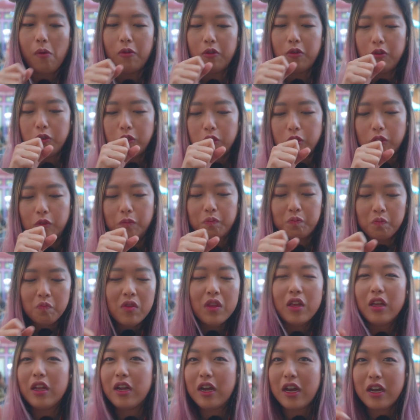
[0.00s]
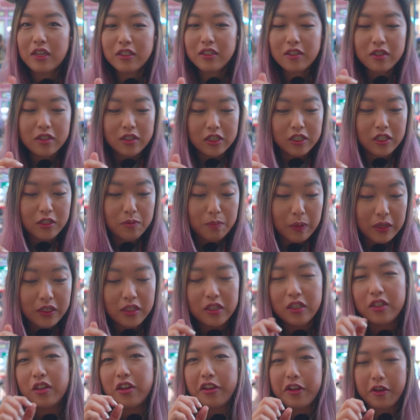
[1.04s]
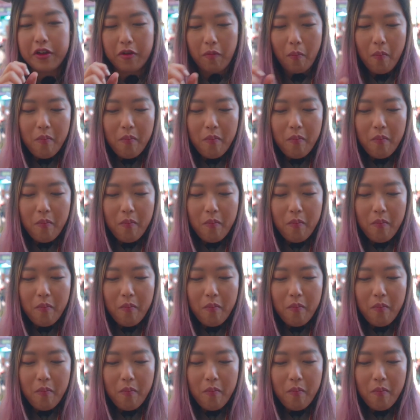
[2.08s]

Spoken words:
Ooh, and it has a nice spicy kick.